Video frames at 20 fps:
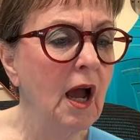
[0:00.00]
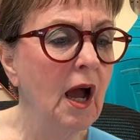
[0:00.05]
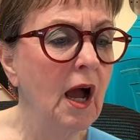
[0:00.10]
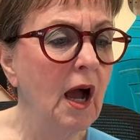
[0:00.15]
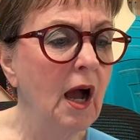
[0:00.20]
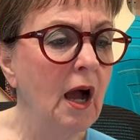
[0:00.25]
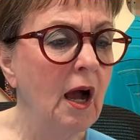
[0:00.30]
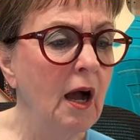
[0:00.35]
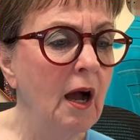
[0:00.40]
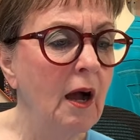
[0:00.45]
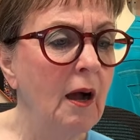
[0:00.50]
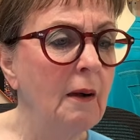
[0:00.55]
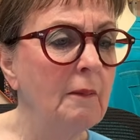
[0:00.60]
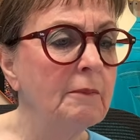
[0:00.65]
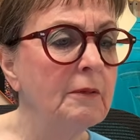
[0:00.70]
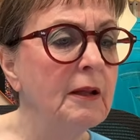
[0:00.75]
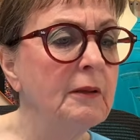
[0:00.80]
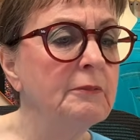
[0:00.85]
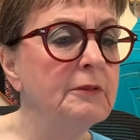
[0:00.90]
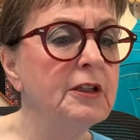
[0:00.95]
But
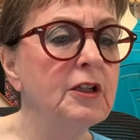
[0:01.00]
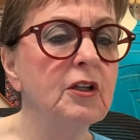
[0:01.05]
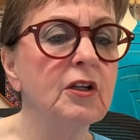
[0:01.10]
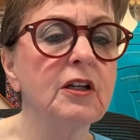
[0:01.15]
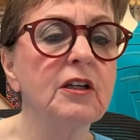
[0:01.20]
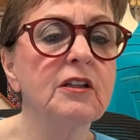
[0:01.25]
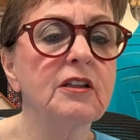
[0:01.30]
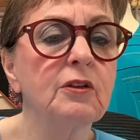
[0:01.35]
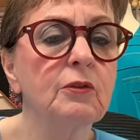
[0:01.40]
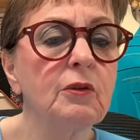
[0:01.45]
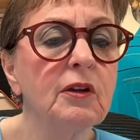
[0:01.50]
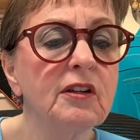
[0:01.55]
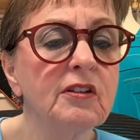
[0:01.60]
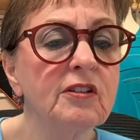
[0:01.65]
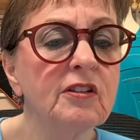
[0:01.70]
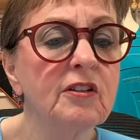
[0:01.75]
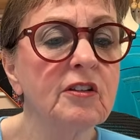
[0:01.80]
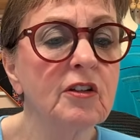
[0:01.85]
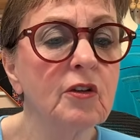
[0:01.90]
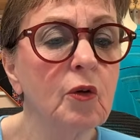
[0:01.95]
let me look at the
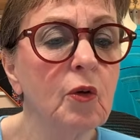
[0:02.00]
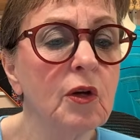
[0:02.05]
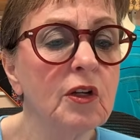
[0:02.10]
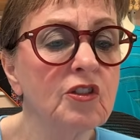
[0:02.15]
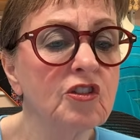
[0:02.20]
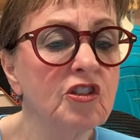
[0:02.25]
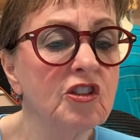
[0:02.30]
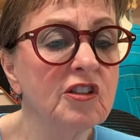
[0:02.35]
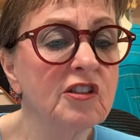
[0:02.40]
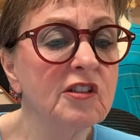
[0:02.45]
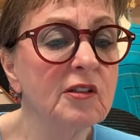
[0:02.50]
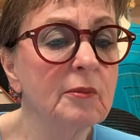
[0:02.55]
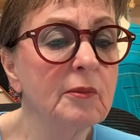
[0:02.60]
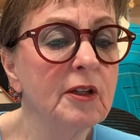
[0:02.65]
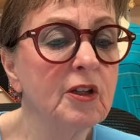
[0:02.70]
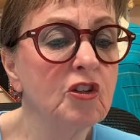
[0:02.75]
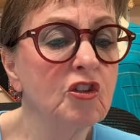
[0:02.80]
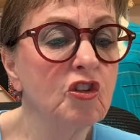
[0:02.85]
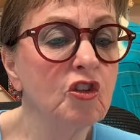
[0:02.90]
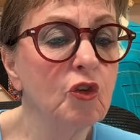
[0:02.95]
rest of the questions and
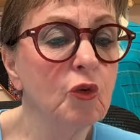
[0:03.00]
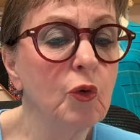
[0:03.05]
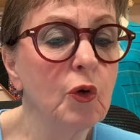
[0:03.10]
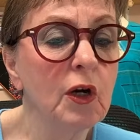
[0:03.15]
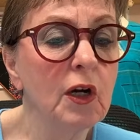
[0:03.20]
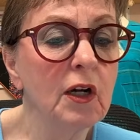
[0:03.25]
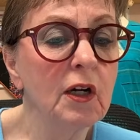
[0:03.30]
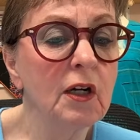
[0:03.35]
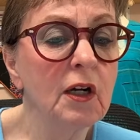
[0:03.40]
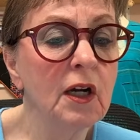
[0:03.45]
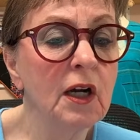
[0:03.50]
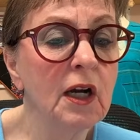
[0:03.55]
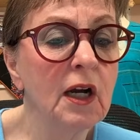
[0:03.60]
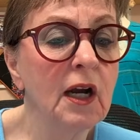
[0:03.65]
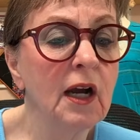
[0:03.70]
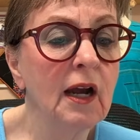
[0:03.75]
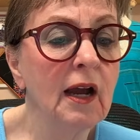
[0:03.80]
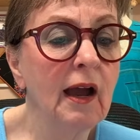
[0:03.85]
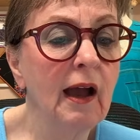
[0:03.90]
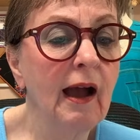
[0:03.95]
make sure
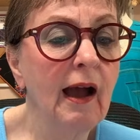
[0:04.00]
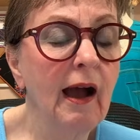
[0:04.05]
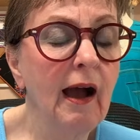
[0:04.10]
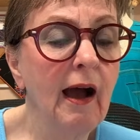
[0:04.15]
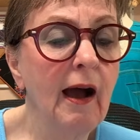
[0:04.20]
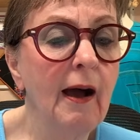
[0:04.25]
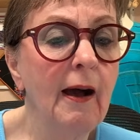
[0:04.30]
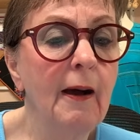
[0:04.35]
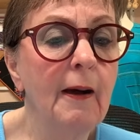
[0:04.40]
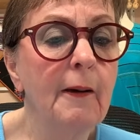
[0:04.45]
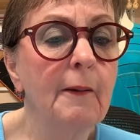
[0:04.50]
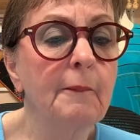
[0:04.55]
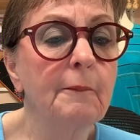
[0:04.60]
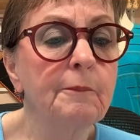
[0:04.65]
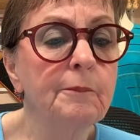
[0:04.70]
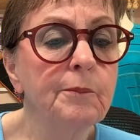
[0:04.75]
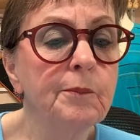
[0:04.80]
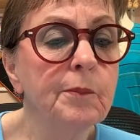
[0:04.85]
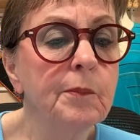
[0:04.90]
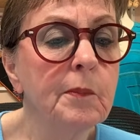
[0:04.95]

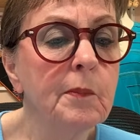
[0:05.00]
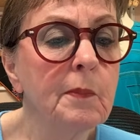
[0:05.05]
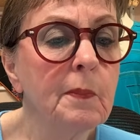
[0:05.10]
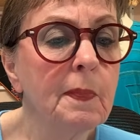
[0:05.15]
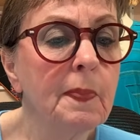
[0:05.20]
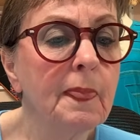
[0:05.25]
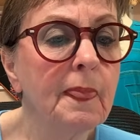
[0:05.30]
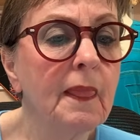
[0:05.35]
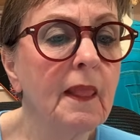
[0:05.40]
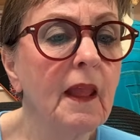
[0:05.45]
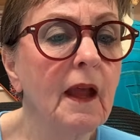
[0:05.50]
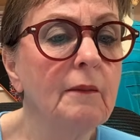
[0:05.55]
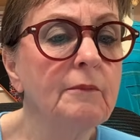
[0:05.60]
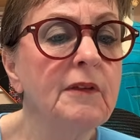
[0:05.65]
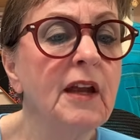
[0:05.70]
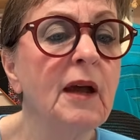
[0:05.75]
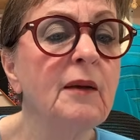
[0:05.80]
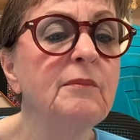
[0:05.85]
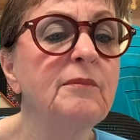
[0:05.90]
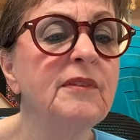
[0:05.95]
I'm
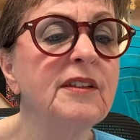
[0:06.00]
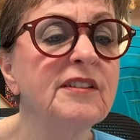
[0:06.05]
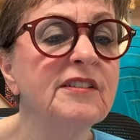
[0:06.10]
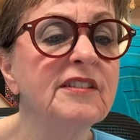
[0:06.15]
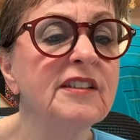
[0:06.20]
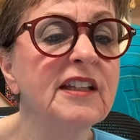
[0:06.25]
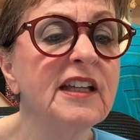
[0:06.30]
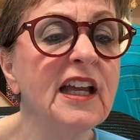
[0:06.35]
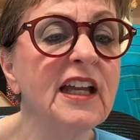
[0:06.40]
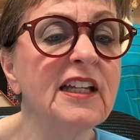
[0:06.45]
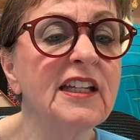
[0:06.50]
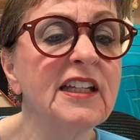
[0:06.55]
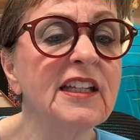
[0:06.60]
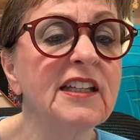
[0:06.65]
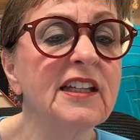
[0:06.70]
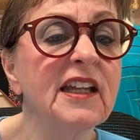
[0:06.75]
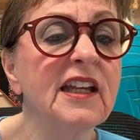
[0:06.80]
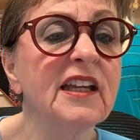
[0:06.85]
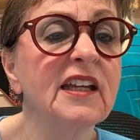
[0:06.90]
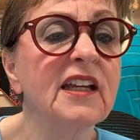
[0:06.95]
not missing
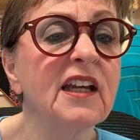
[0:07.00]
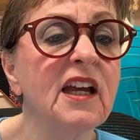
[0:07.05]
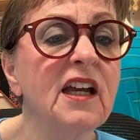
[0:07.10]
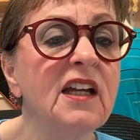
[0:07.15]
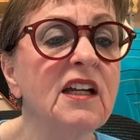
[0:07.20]
anything.